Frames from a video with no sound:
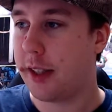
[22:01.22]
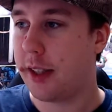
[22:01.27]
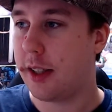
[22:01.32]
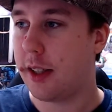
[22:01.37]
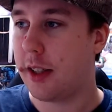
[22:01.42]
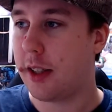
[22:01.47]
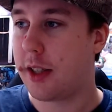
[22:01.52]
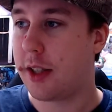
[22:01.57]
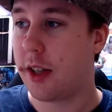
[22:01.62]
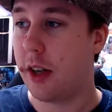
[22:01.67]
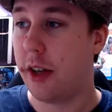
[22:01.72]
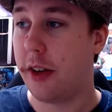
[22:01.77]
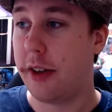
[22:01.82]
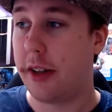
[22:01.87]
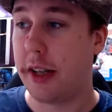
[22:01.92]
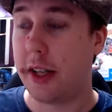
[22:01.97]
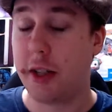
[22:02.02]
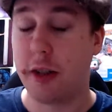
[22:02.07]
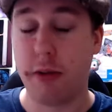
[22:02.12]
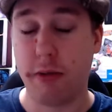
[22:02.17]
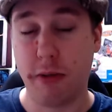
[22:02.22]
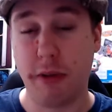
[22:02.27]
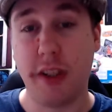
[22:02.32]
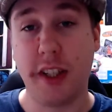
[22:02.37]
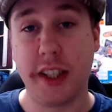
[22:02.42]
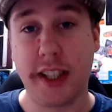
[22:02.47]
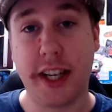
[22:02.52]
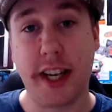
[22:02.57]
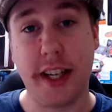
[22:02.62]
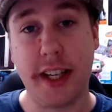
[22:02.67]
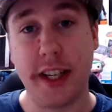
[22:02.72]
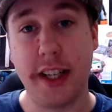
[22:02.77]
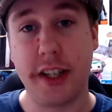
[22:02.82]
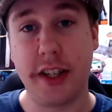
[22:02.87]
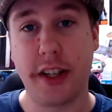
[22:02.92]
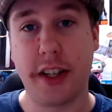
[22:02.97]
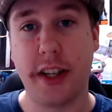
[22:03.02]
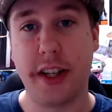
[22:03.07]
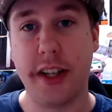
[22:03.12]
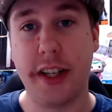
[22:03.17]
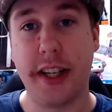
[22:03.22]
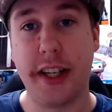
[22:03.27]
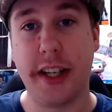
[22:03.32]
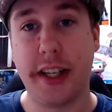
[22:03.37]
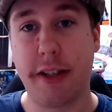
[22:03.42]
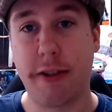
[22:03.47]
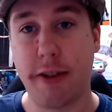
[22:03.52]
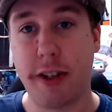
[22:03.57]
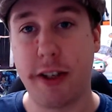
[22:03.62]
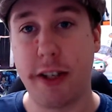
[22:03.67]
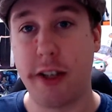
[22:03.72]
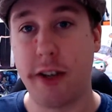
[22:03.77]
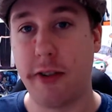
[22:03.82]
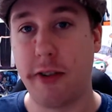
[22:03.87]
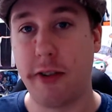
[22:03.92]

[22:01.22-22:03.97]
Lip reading: So they could really get into the nitty gritty of it.